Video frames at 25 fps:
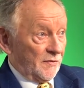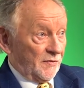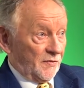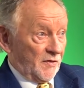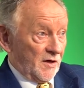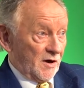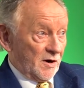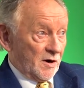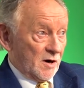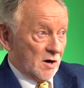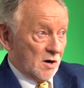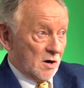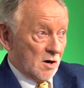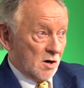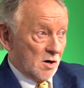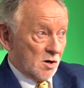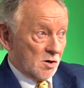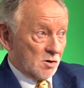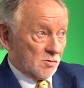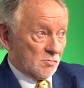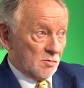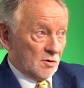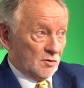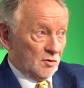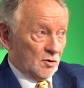that
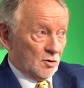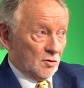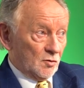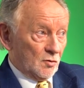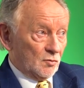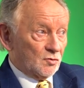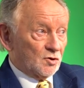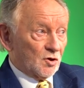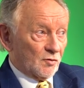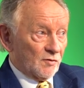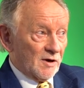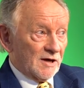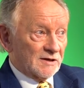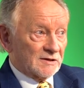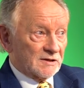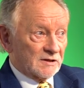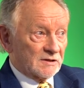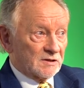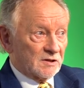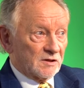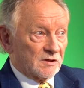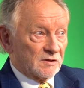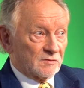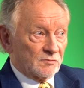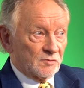are you know directed
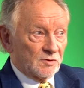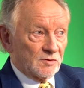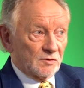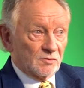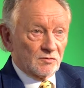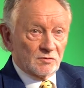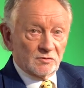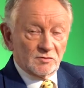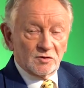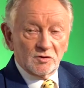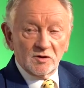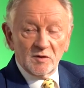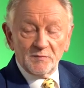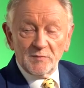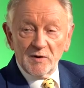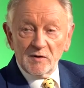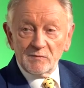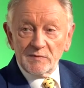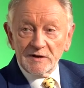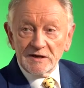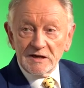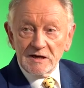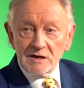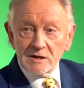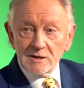to the to, to the
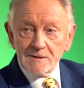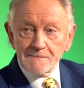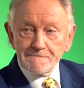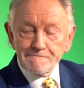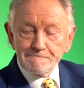public ear.